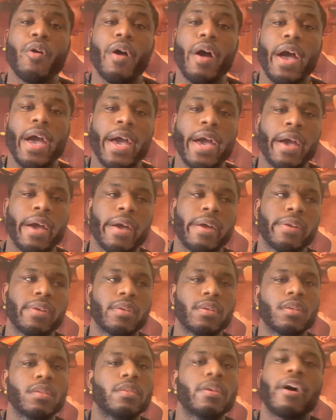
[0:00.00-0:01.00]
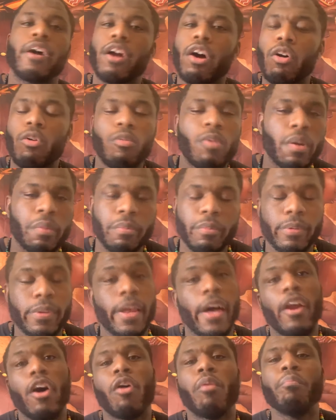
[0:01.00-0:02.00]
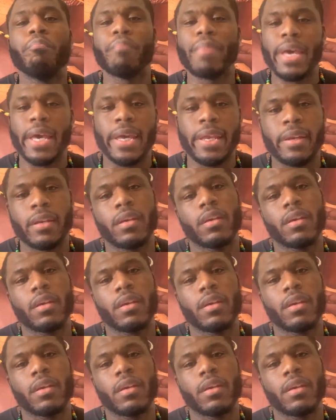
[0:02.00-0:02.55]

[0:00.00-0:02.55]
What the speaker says: And not all men